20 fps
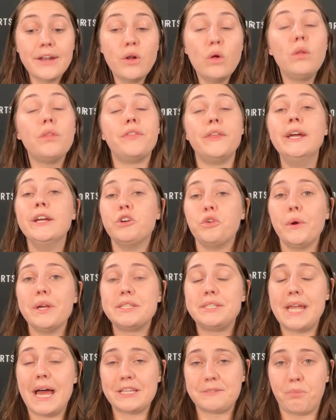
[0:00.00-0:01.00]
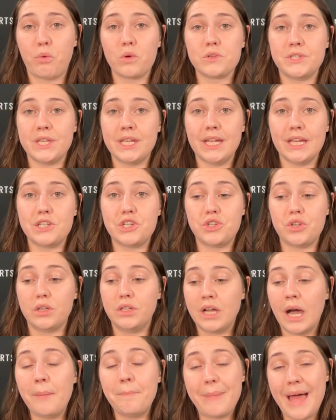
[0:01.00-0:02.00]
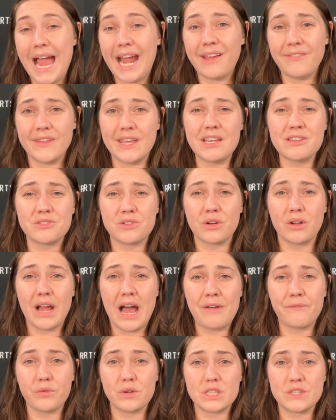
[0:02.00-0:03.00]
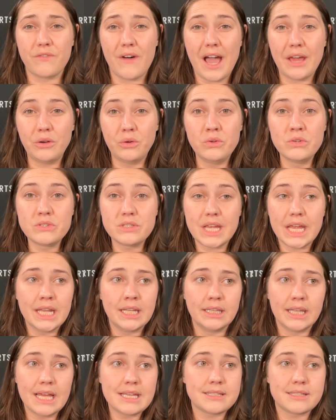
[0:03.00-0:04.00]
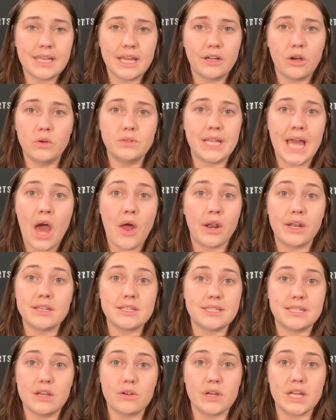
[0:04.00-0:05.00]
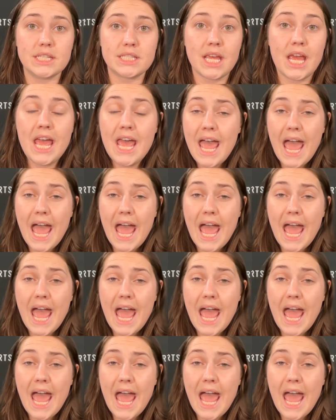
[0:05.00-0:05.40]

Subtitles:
don't think Kristaps Porzingis should come back in the Eastern Conference Finals unless they go down in a series.